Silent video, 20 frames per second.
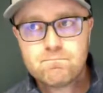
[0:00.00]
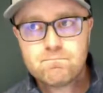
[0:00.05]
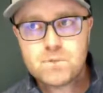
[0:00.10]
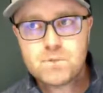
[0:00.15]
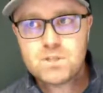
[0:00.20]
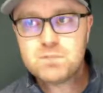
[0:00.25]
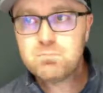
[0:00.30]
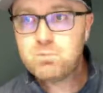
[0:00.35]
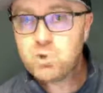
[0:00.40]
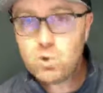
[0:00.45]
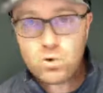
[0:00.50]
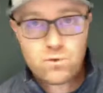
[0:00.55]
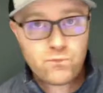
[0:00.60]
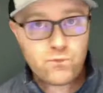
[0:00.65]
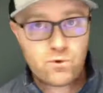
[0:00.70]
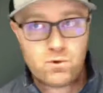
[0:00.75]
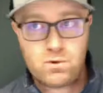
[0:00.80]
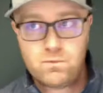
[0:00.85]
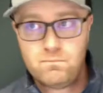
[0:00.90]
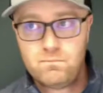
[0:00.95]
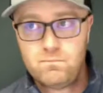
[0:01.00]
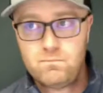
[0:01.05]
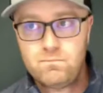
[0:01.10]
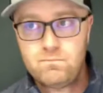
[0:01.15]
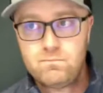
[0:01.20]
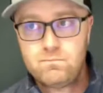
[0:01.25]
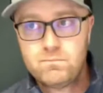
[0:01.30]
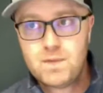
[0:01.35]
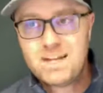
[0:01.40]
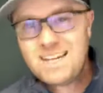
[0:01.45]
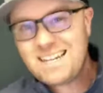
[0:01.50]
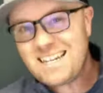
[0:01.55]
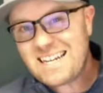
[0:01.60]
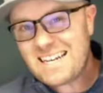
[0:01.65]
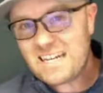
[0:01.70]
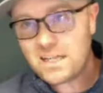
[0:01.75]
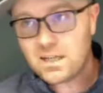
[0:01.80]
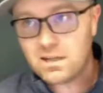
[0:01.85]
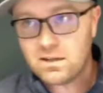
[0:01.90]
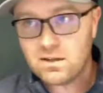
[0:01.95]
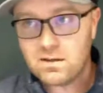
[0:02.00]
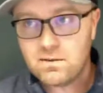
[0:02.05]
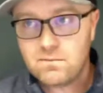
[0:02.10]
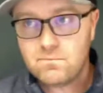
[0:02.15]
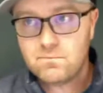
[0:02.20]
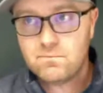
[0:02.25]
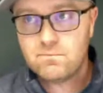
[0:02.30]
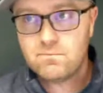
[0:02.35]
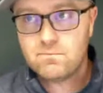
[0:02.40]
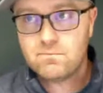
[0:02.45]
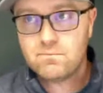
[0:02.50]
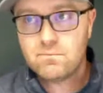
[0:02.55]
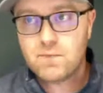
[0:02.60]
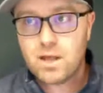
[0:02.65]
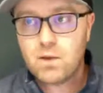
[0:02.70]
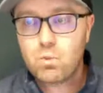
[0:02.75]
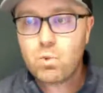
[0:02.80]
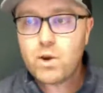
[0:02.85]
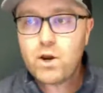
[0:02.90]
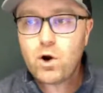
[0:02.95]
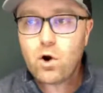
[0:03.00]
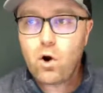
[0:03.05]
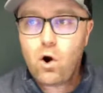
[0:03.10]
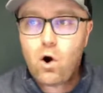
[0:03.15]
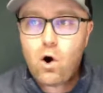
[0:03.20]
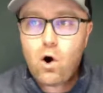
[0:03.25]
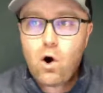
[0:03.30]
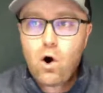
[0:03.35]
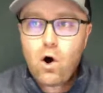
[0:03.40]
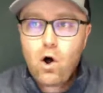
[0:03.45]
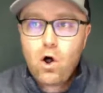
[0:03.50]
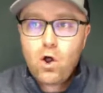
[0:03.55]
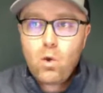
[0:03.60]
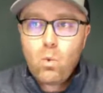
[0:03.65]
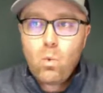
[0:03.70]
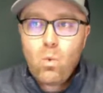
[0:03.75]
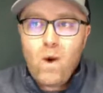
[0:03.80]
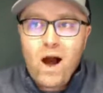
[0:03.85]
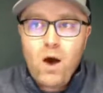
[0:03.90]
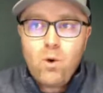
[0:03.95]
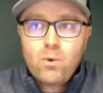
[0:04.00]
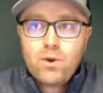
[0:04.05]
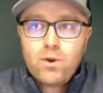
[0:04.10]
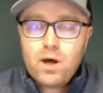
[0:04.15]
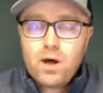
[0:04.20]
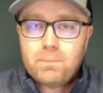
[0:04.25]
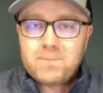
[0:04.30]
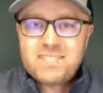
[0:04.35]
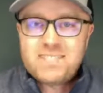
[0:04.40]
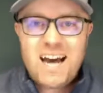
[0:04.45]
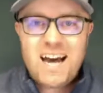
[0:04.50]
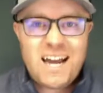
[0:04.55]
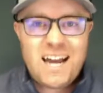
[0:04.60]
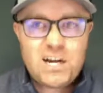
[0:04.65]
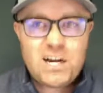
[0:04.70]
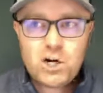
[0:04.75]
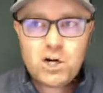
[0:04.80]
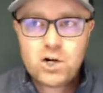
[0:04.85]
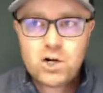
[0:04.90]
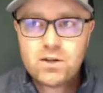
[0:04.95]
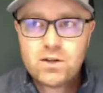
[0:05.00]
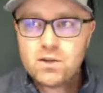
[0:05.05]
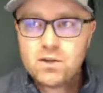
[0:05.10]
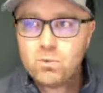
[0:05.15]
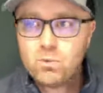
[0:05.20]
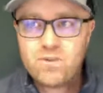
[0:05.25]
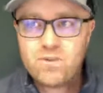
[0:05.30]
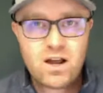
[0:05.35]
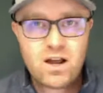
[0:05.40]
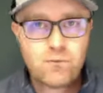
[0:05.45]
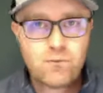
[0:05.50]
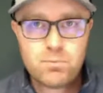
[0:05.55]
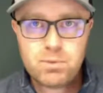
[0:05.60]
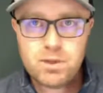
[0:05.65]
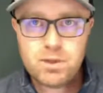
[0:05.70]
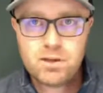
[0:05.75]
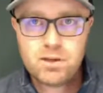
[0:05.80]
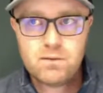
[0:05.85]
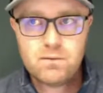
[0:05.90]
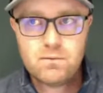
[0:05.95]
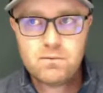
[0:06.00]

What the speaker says: is beautiful and needed. And we are all wound up tighter than we've ever been.